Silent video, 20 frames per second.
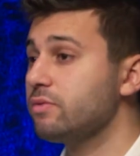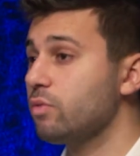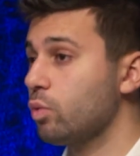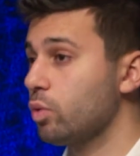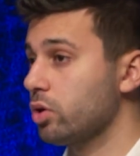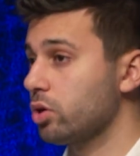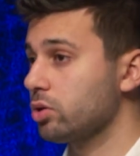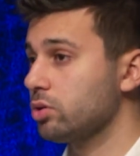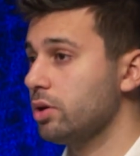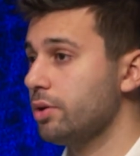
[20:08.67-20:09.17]

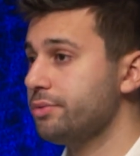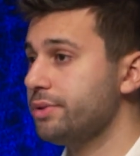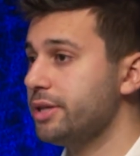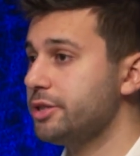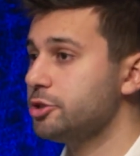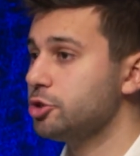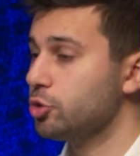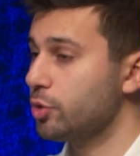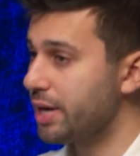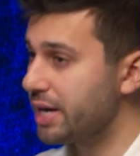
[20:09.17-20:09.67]
workload that
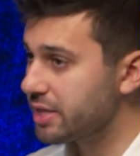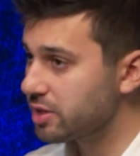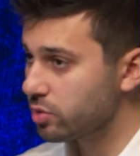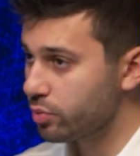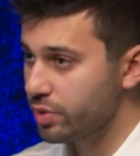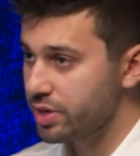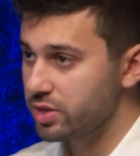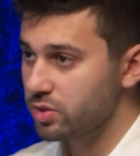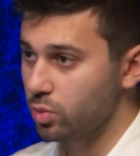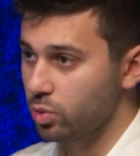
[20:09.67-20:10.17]
drains
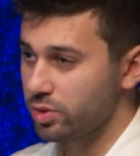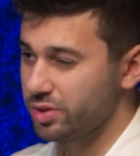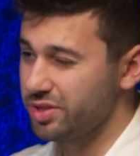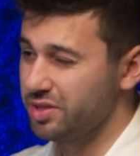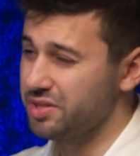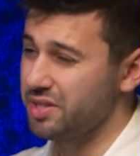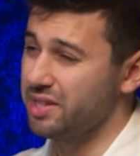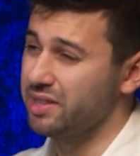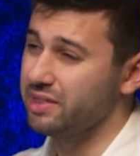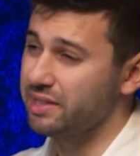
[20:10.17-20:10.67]

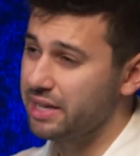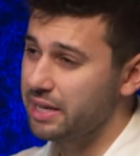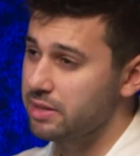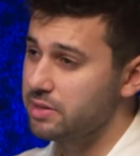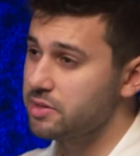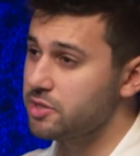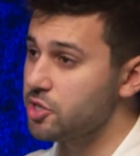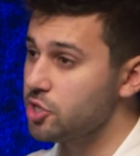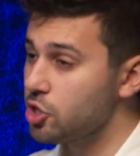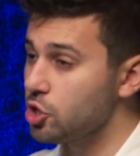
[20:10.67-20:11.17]
resources and
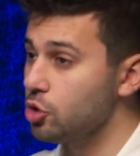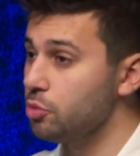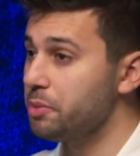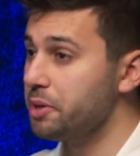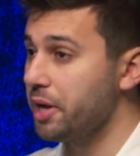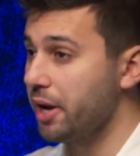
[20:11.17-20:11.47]
leads to human